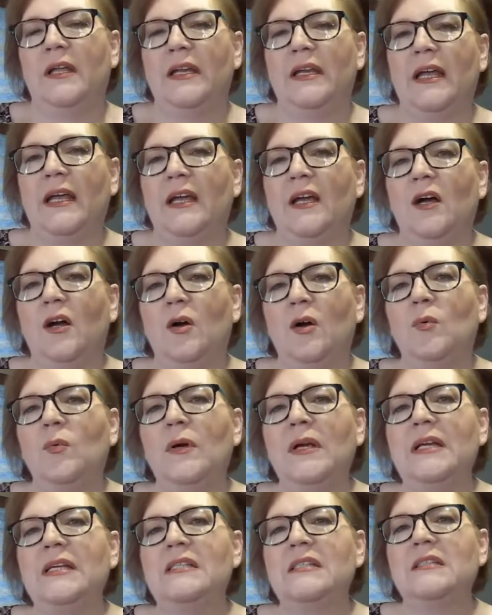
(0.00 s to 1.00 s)
and I
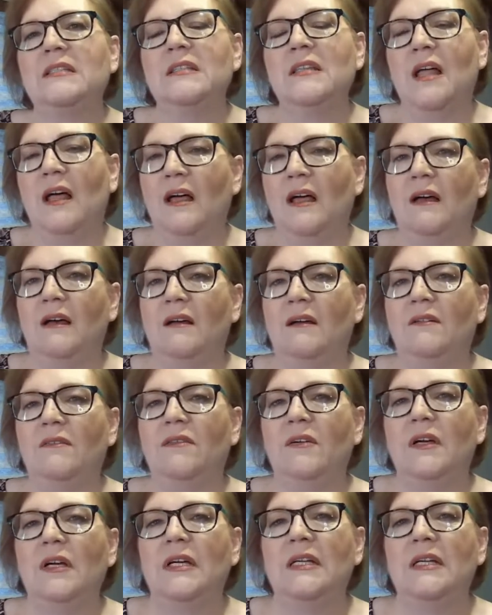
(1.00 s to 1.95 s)
always love